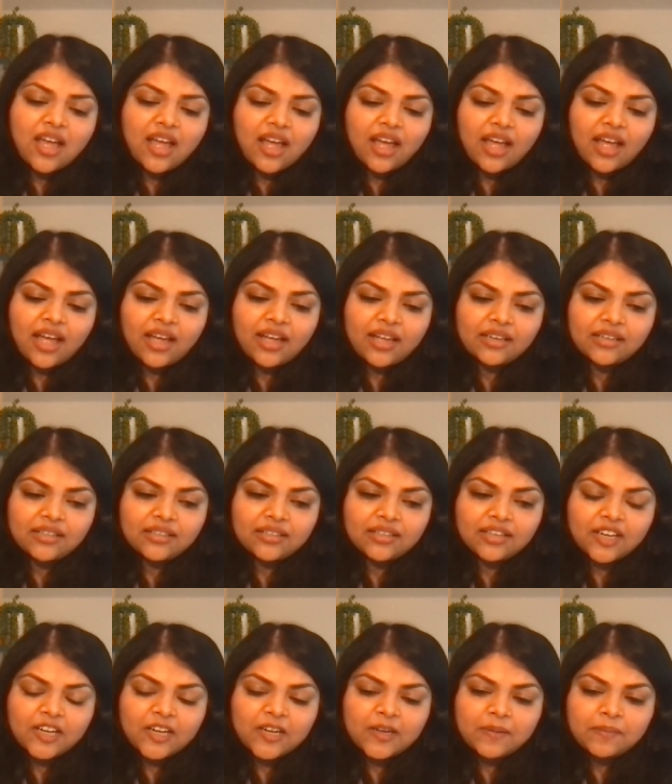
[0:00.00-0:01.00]
And,
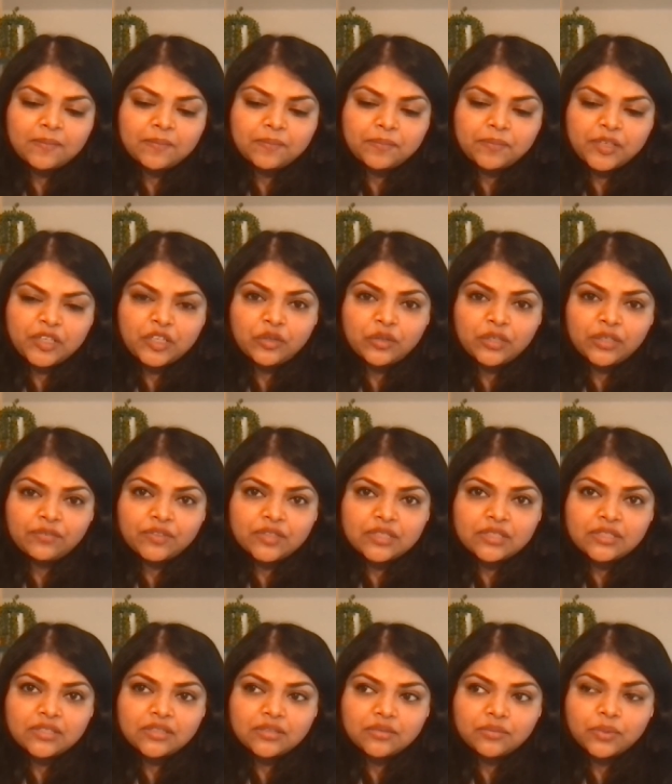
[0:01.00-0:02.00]
it was
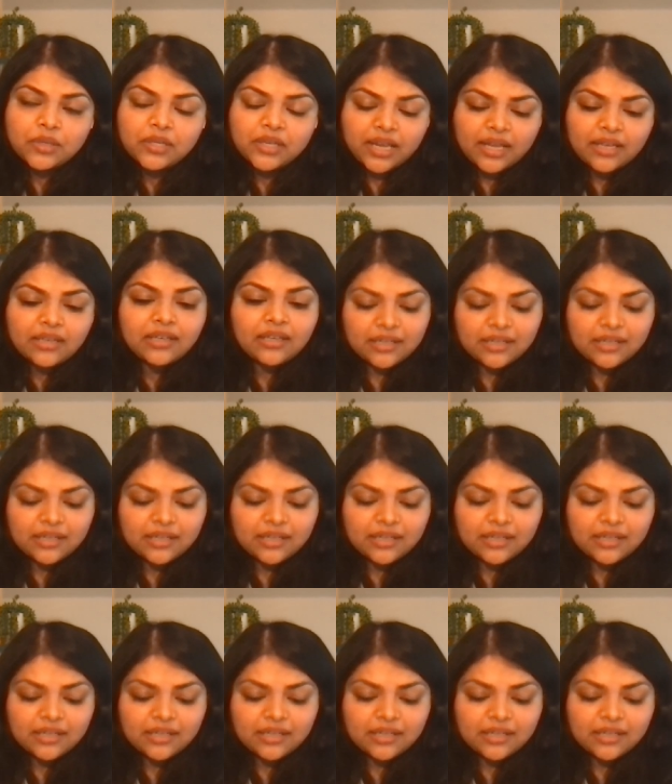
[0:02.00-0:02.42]
working in a